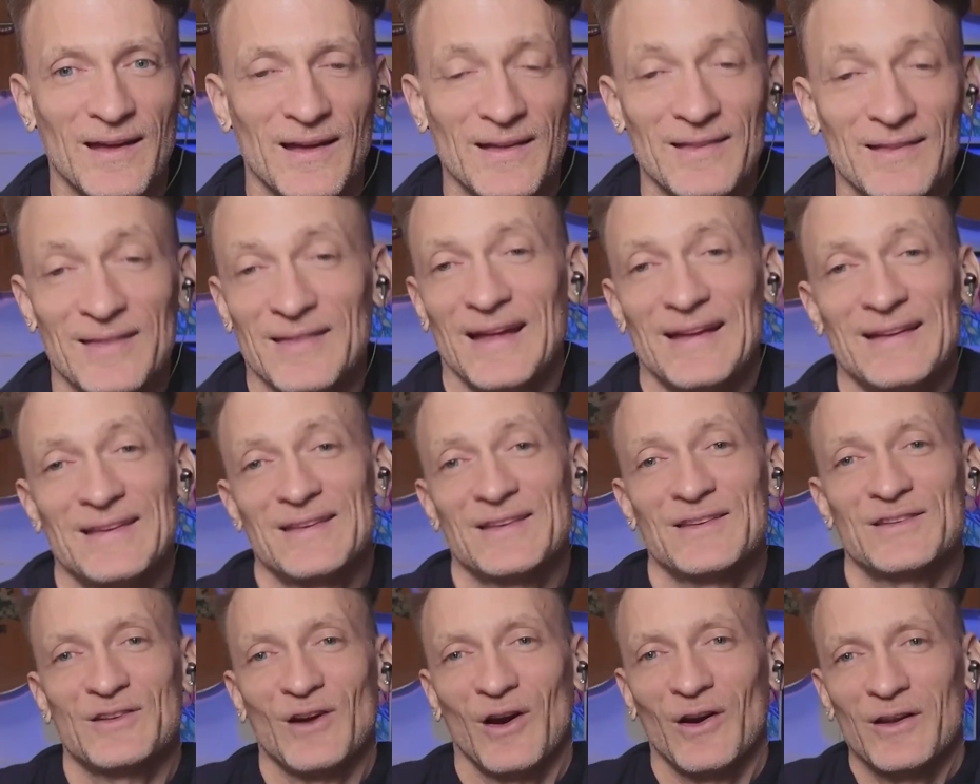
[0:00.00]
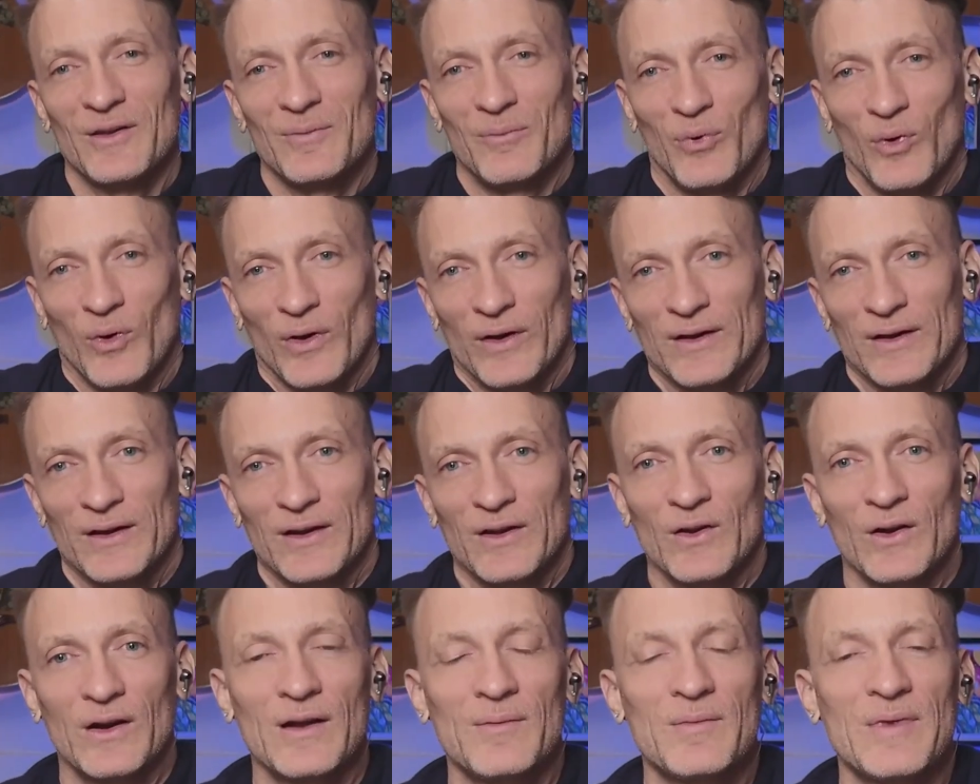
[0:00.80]
Yeah, that's the starting point.
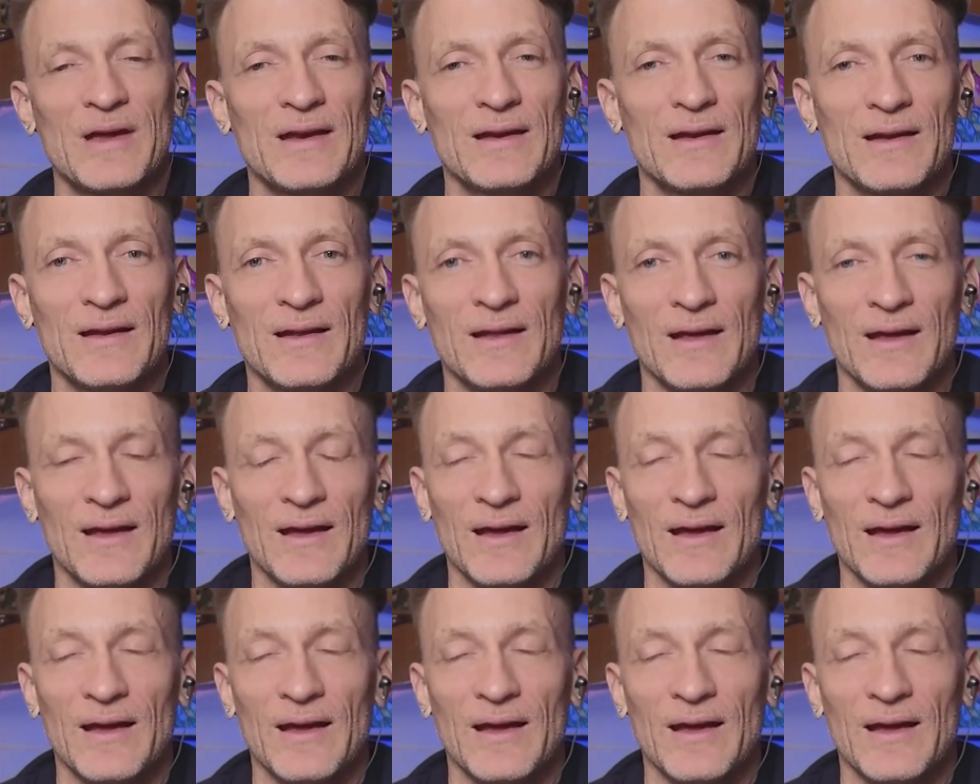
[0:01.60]
You know what I mean?